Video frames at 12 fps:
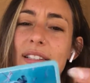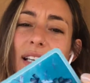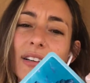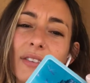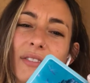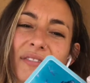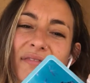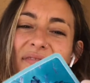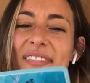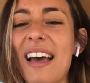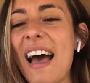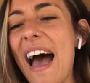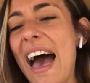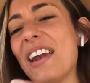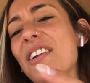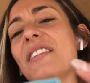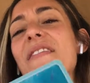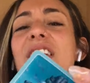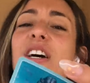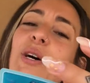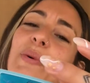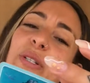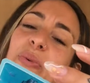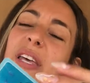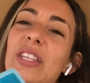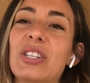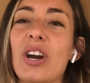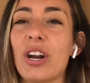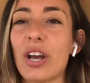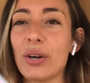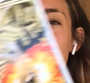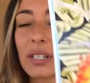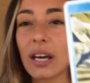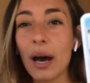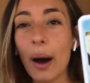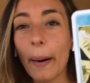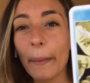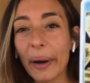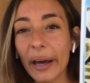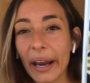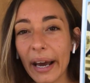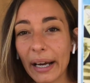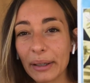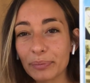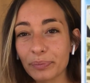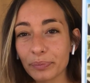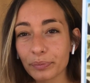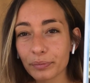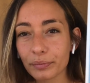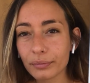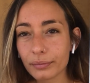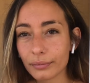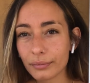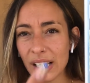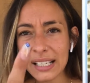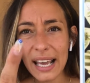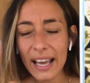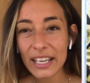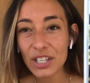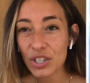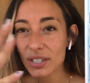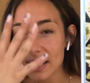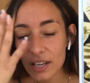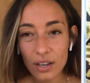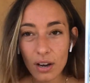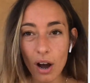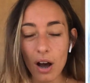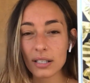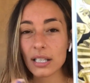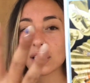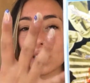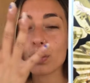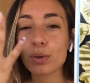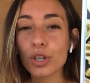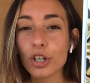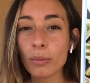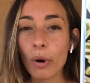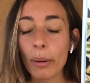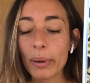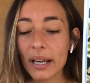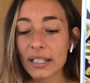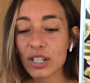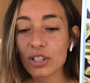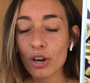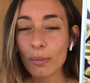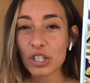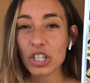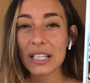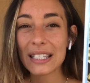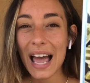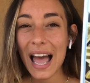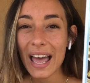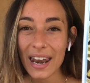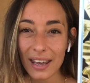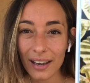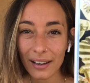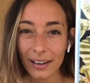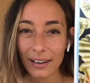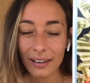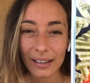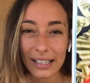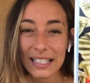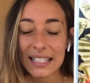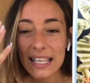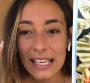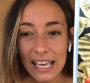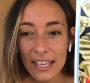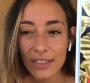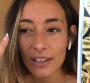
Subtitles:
Like I don't even know which way this card goes. But yeah, he's just like causing his own turmoil because he's so much in his head. And he's thinking.